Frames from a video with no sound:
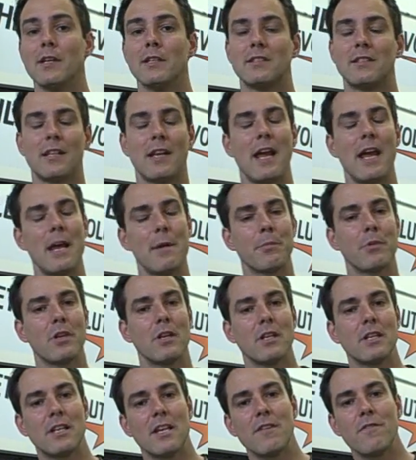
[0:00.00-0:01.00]
Today I'm going
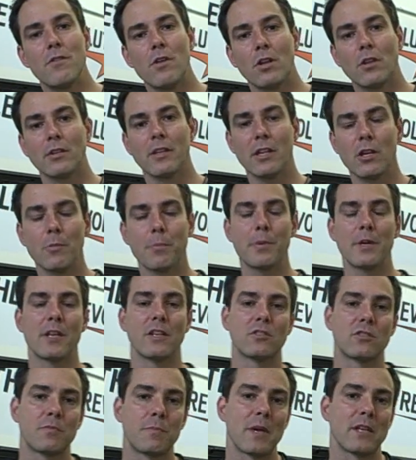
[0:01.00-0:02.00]
to give you a little bit of
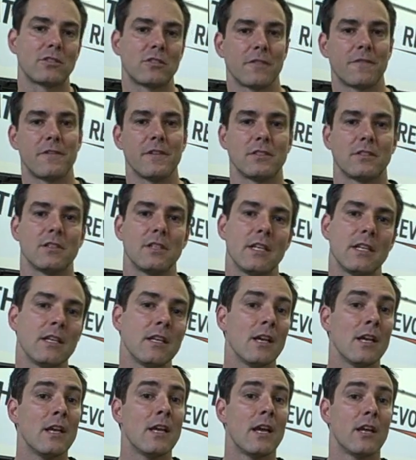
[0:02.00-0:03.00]
specificity
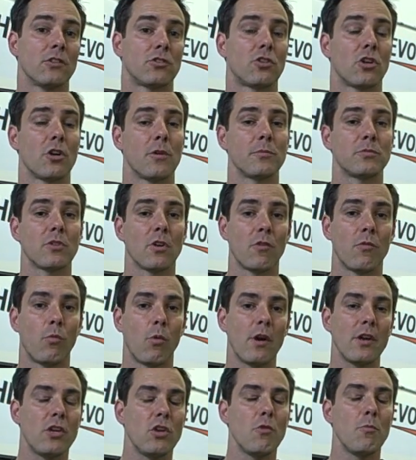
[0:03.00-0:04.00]
in terms of
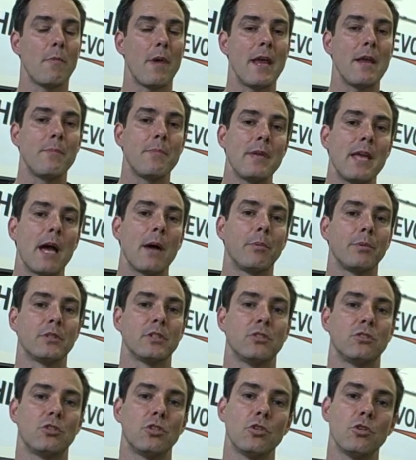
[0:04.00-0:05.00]
what you may be able to
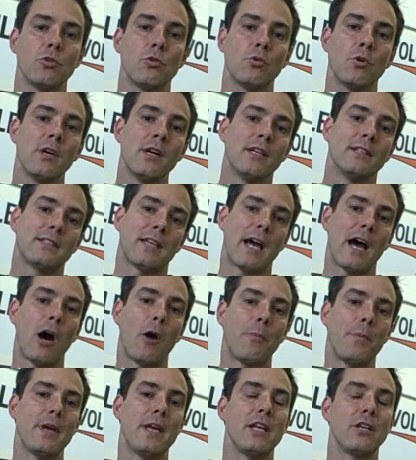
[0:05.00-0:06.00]
do to
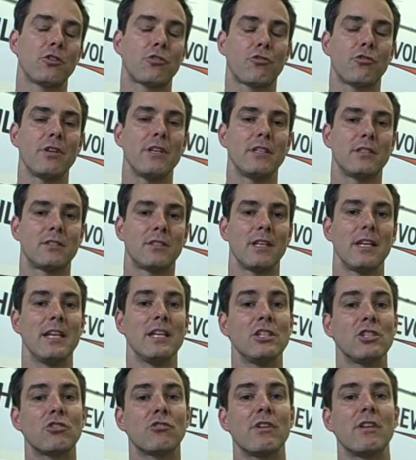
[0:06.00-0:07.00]
help increase
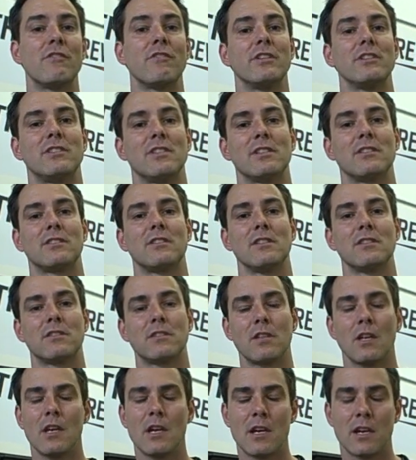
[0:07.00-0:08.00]
injury
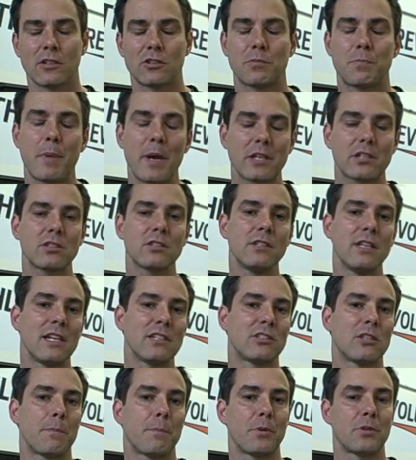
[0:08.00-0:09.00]
resistance, especially
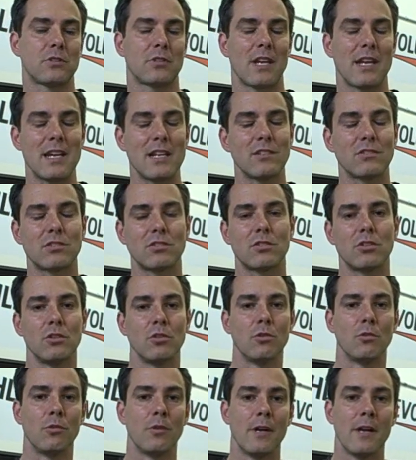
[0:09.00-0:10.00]
as it pertains
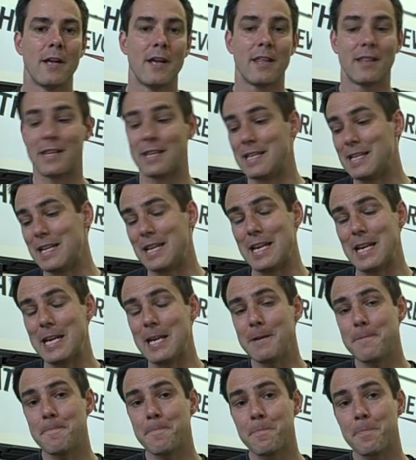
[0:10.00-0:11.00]
to the
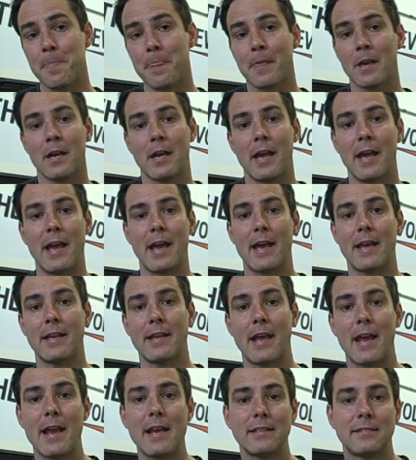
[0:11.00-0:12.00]
knee and
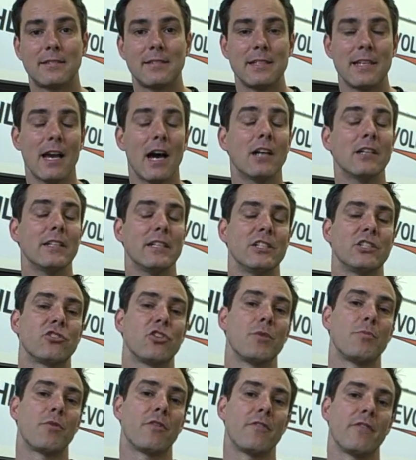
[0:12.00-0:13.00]
ACL
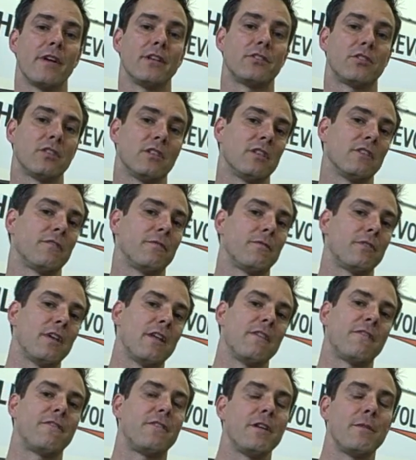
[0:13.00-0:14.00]
injury prevention
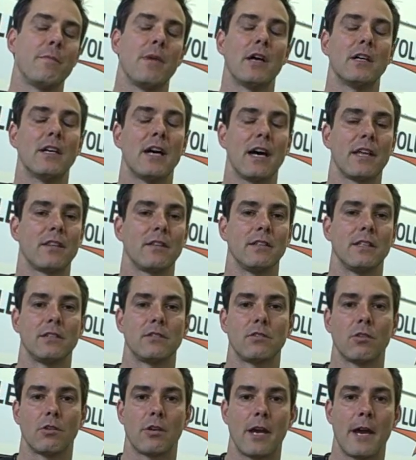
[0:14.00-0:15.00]
in female
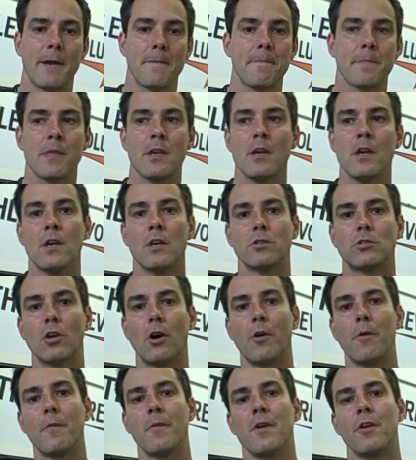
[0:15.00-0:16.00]
athletes, okay?
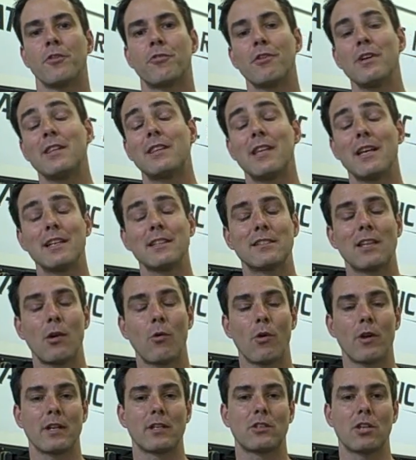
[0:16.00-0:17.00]
So 3 things I
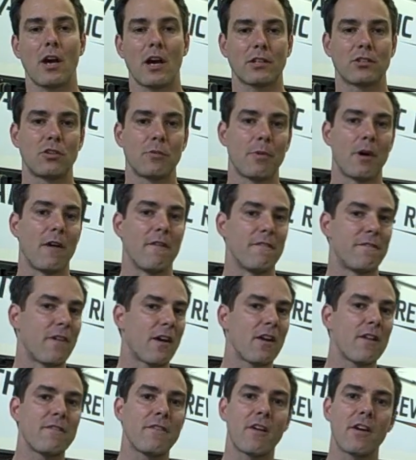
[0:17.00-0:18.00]
want to talk to you about
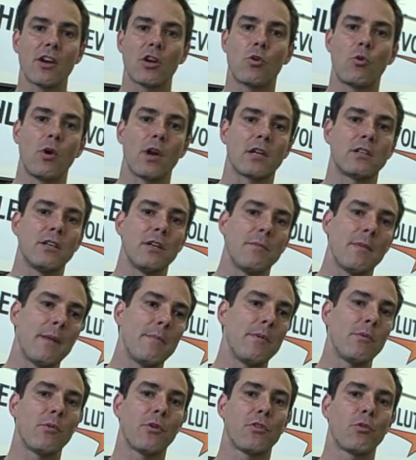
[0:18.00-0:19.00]
very, very quickly,
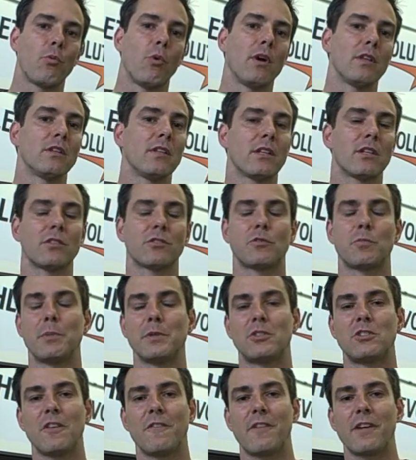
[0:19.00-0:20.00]
maybe with one little
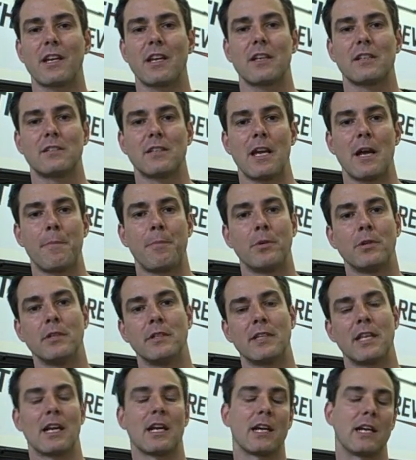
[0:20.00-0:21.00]
specific example,
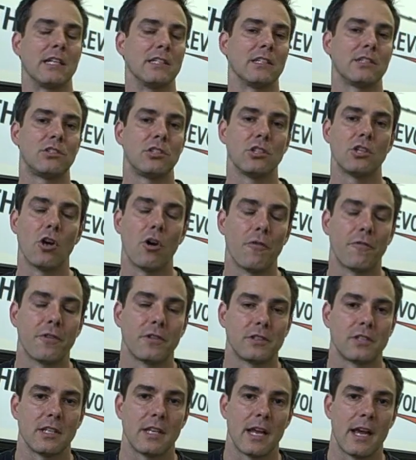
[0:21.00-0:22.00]
and then I'm going to let you go for
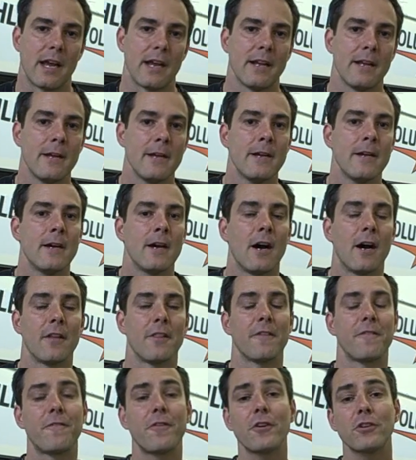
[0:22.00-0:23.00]
today.
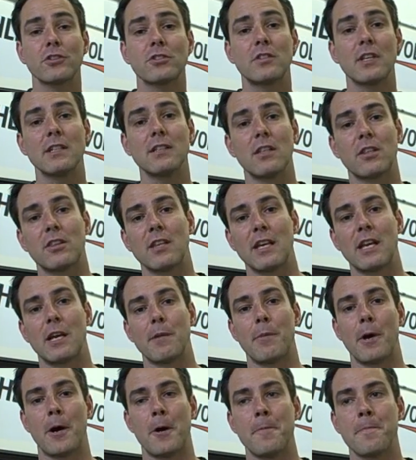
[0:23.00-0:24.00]
The first thing to think
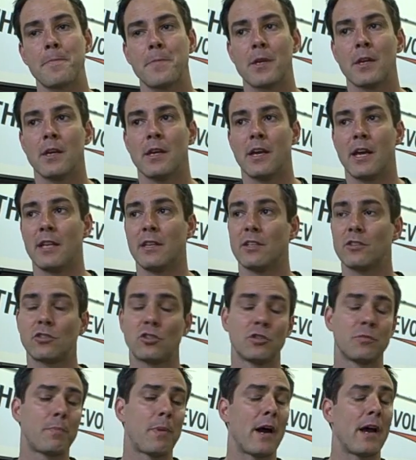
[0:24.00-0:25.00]
about, and this
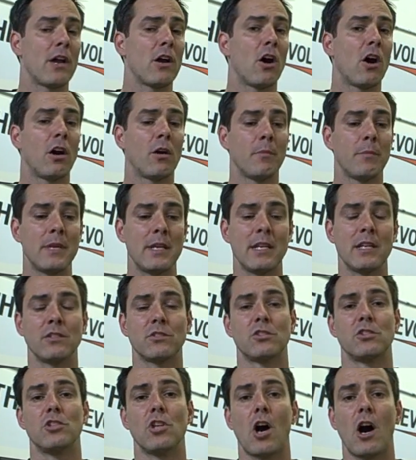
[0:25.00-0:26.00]
is by all
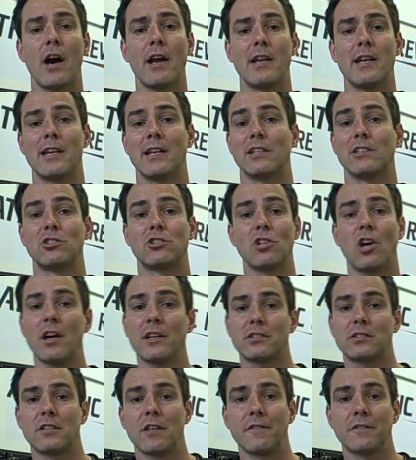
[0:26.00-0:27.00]
means not an
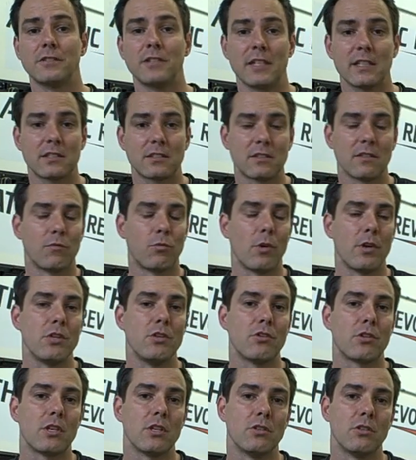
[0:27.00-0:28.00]
exhaustive list of what
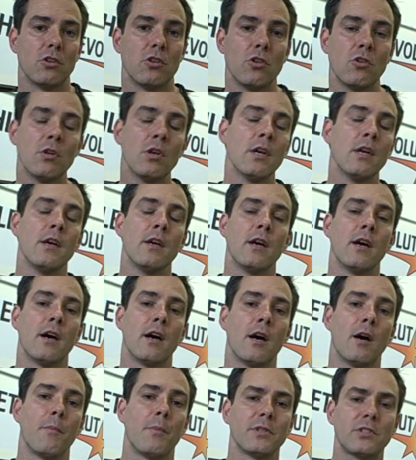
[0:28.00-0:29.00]
you can do,
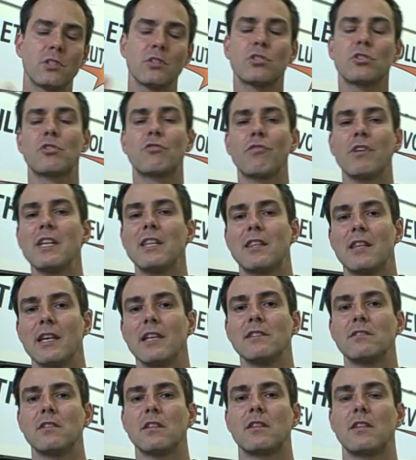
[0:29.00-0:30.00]
but just 3
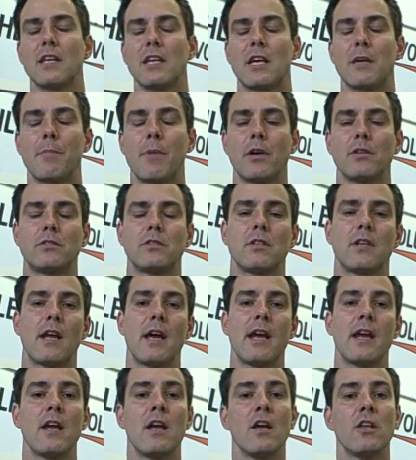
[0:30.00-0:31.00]
things to think about
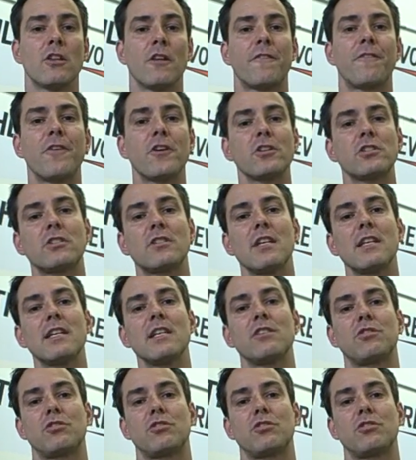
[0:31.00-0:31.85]
today. The first thing is